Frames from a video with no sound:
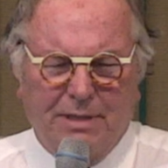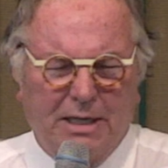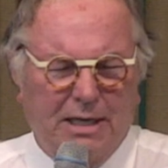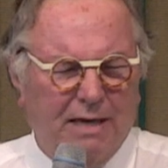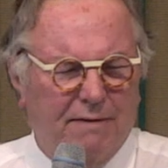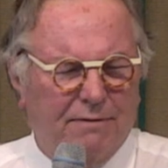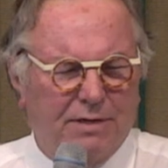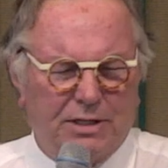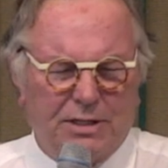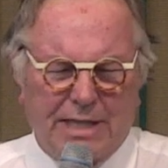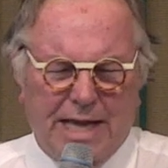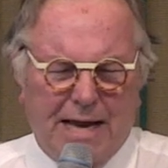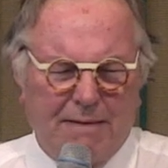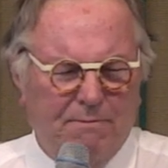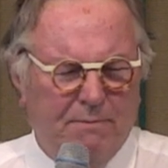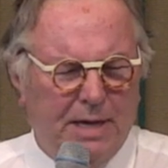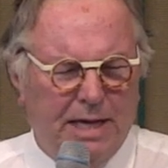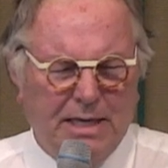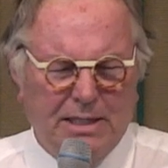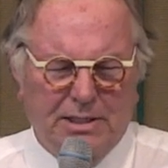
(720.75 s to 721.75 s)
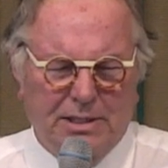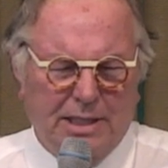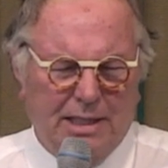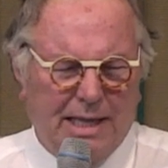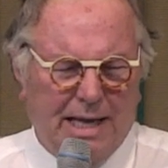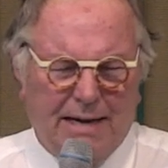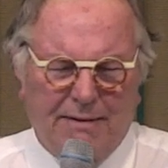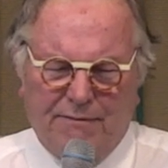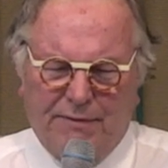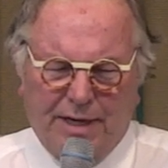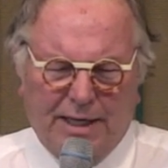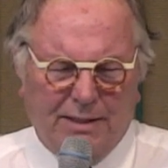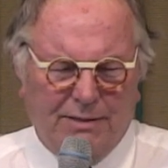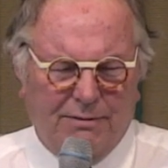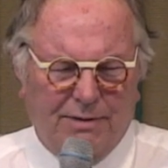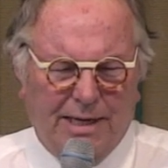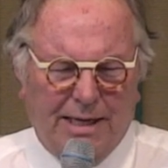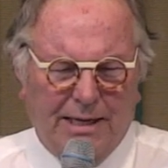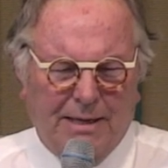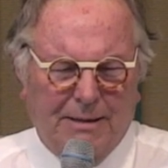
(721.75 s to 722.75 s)
Give us that peace and that
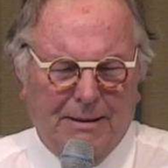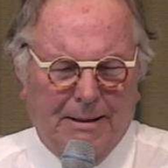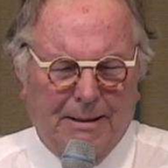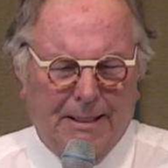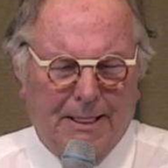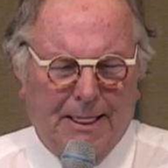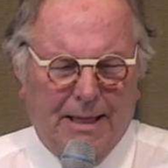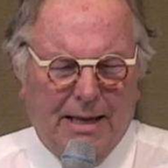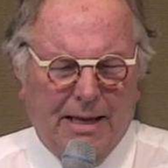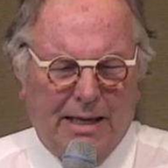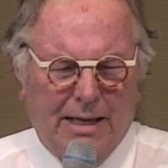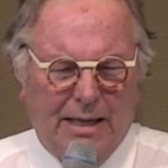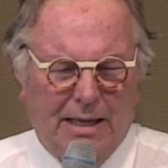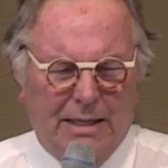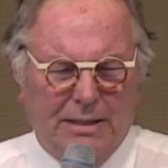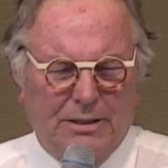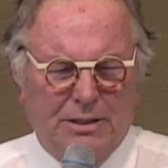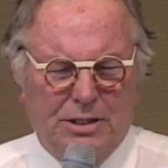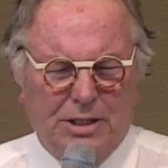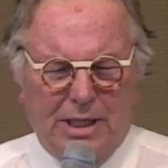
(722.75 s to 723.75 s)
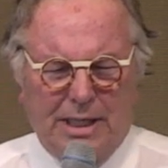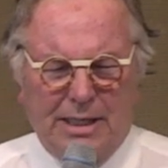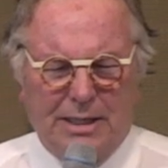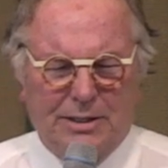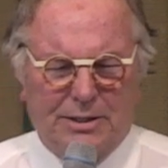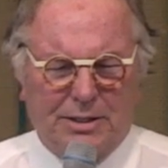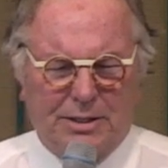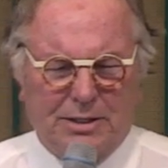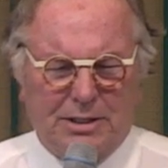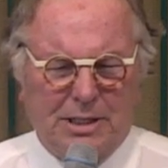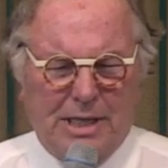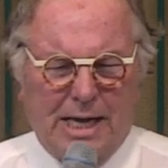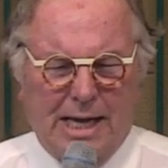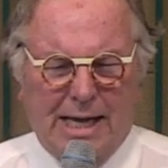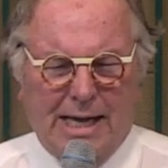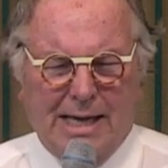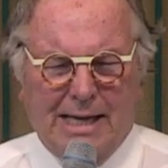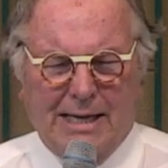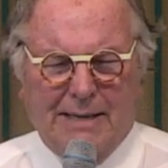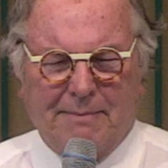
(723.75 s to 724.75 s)
victory. In Jesus'
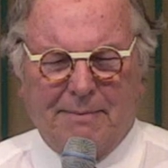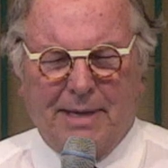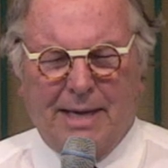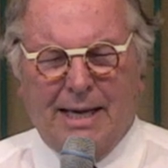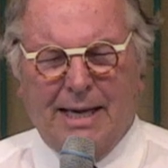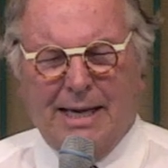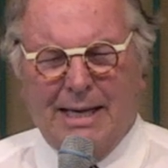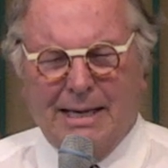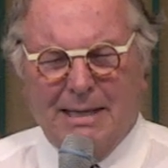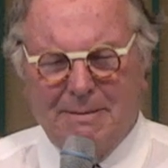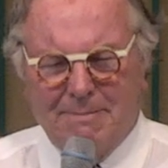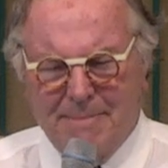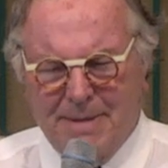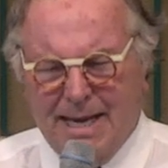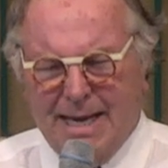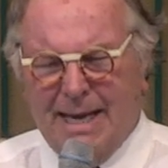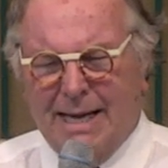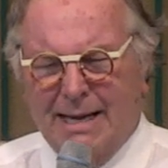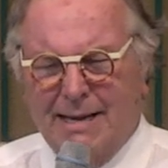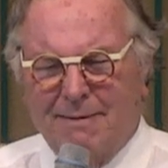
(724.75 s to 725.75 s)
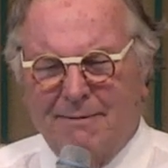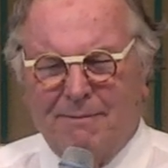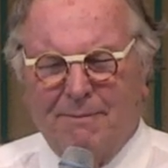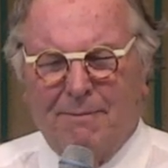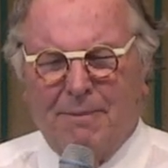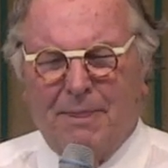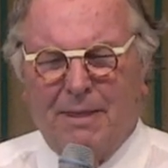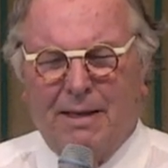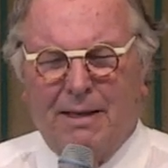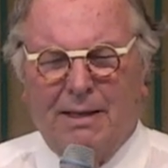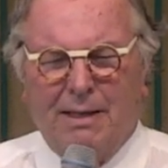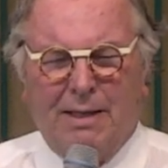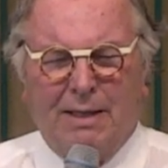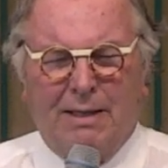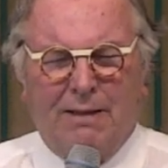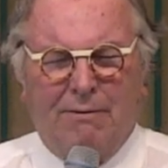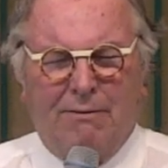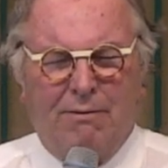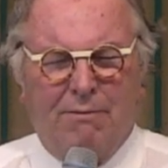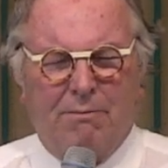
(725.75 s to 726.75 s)
name, amen.
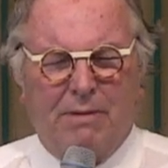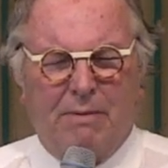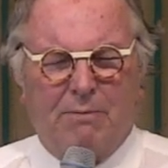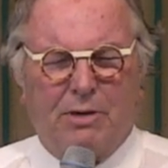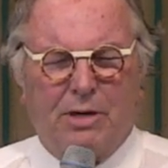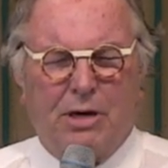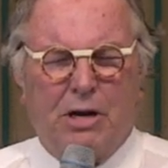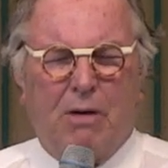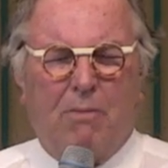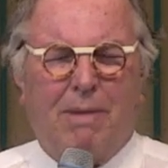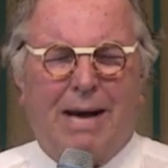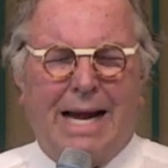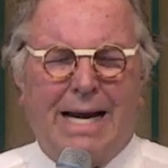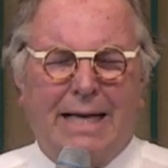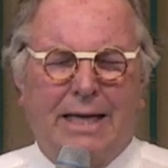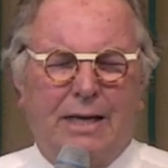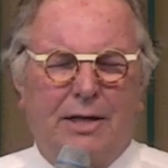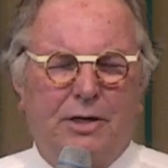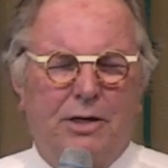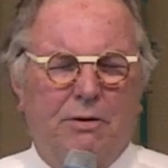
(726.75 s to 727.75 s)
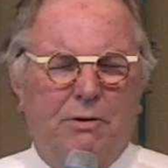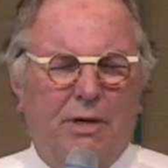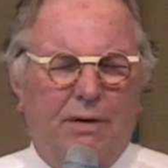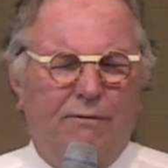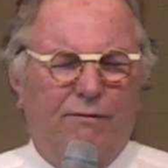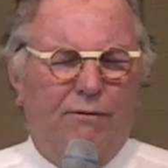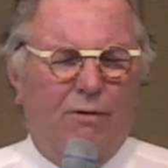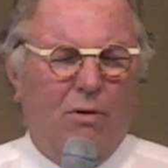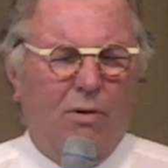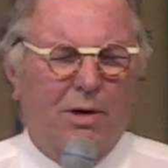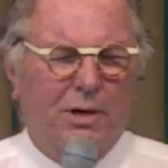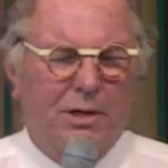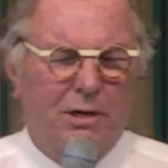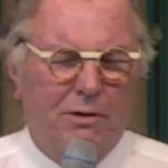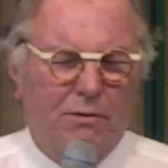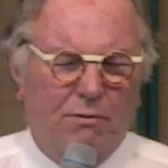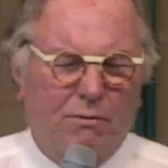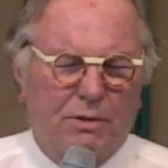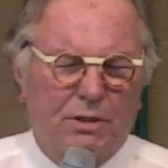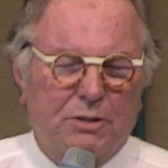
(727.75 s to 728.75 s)
Remember, nobody can do it for
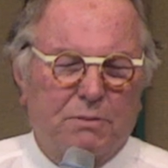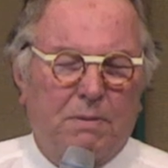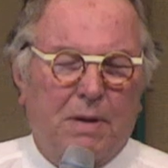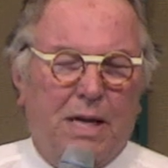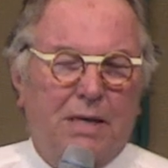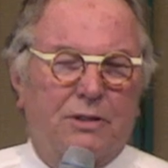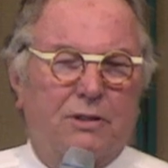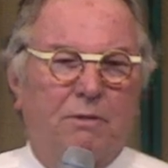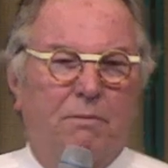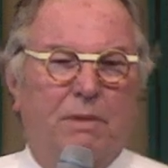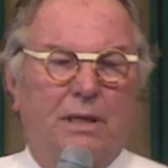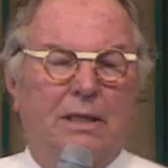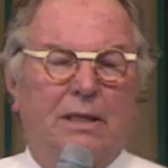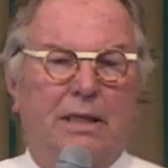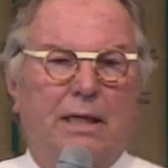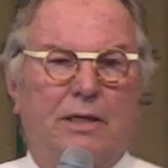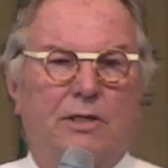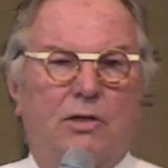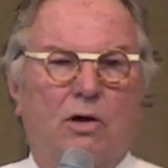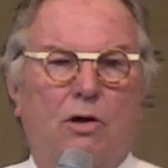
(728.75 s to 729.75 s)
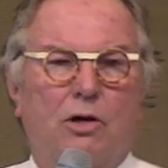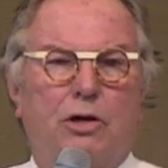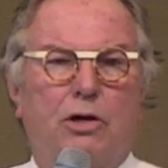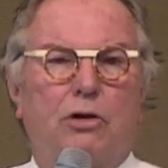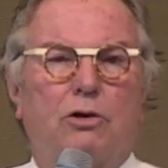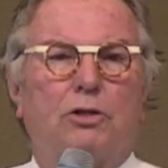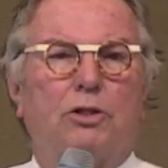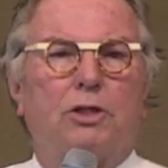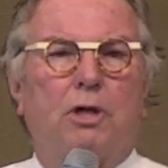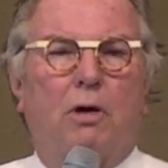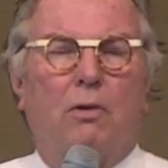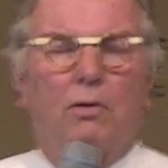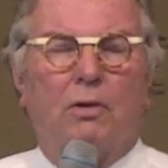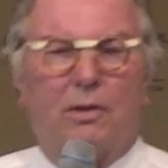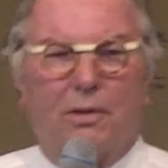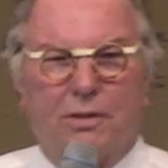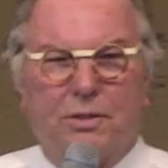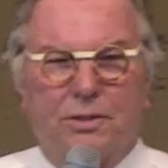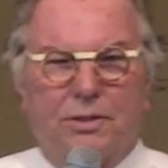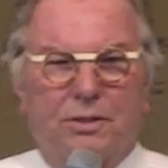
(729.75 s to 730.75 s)
you. The responsibility is on your
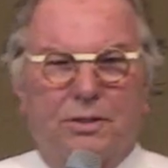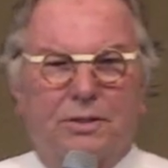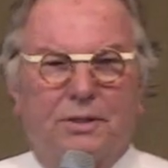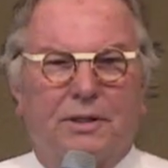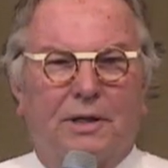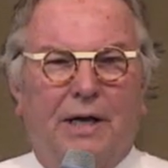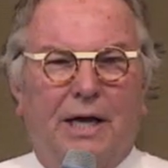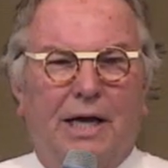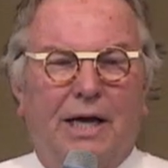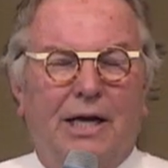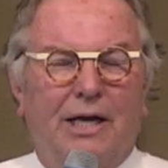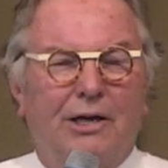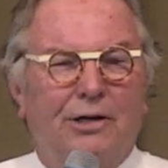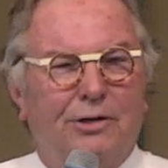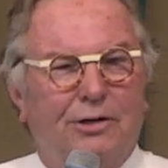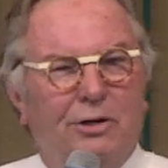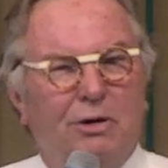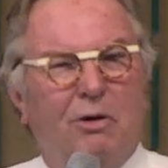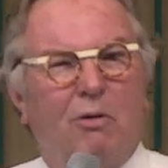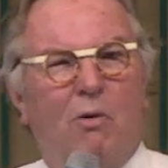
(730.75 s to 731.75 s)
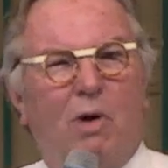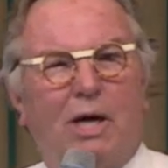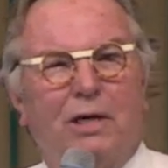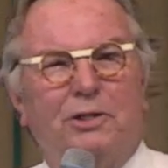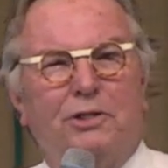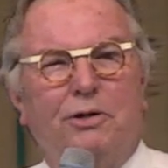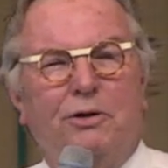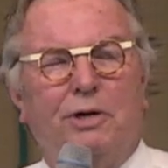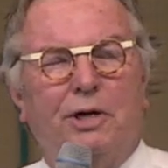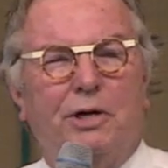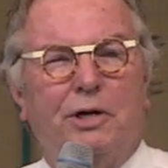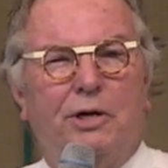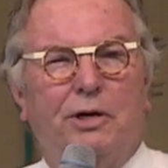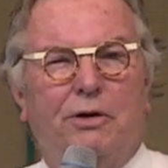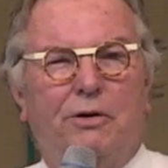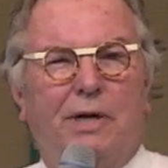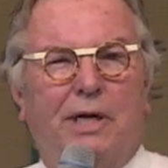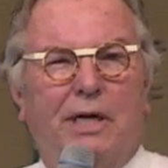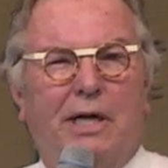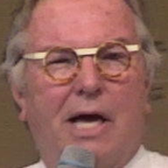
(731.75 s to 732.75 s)
shoulders. Do what you can
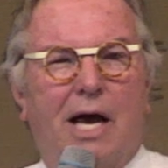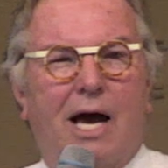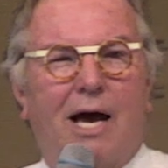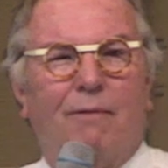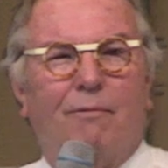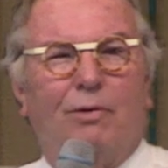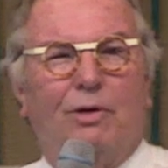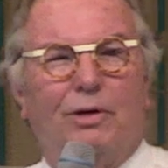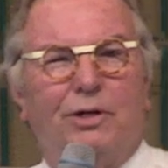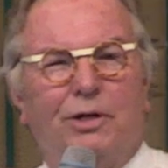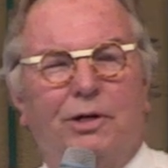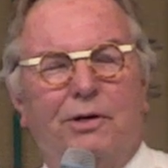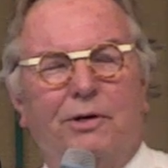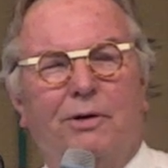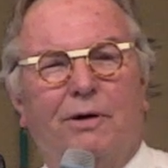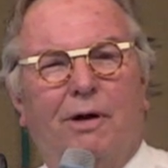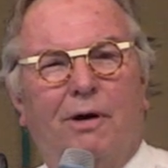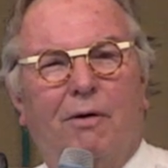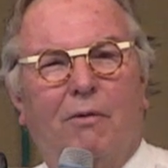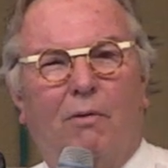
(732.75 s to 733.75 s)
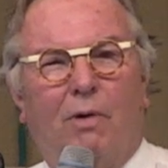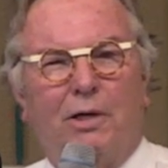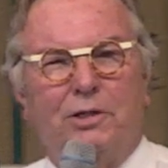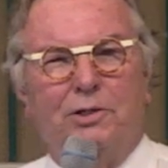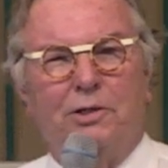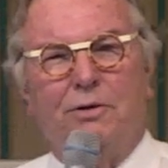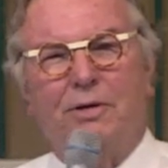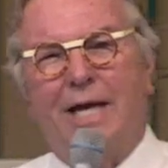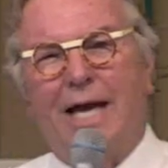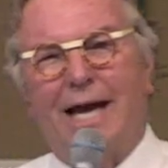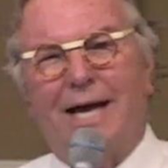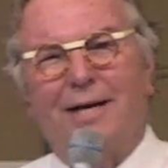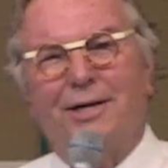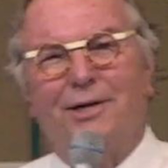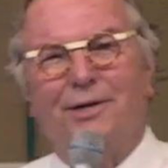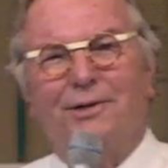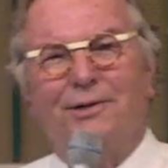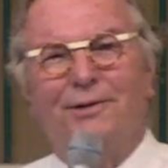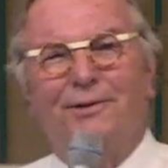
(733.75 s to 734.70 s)
do, and God will do what you can't do.